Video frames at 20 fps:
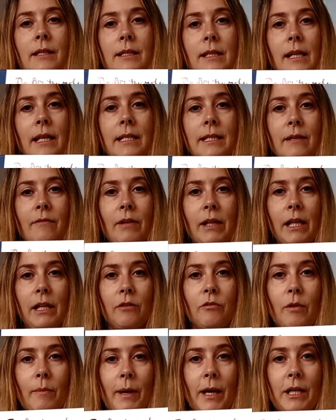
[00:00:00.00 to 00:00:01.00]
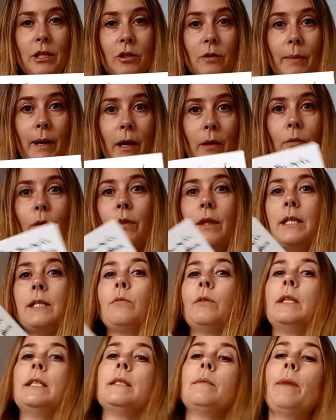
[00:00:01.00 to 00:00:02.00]
So let's have a little reminder about what
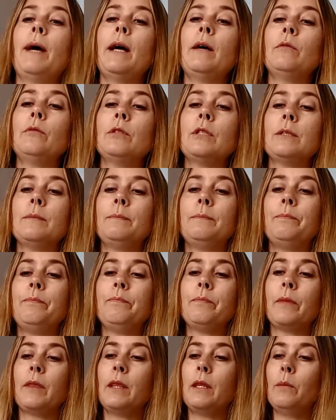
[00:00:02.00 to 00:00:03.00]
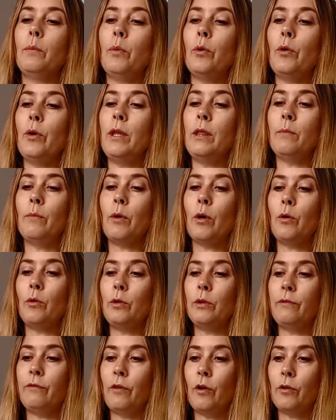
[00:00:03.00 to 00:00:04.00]
this one is about. The Boy, the
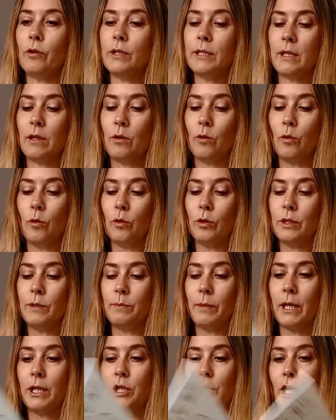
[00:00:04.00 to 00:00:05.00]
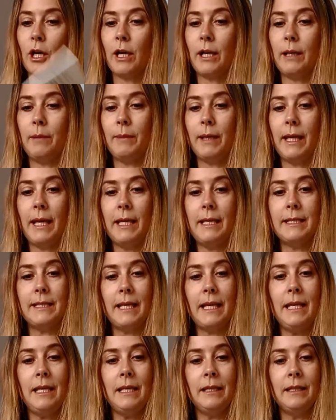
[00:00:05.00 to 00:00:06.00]
Mole, the Fox and the Horse by Charlie
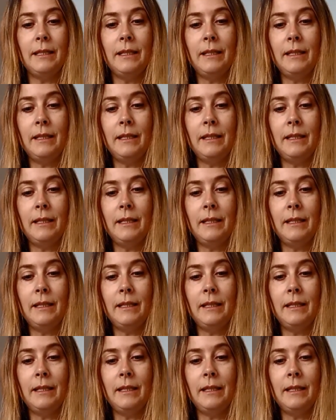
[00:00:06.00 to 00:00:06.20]
Mackesy,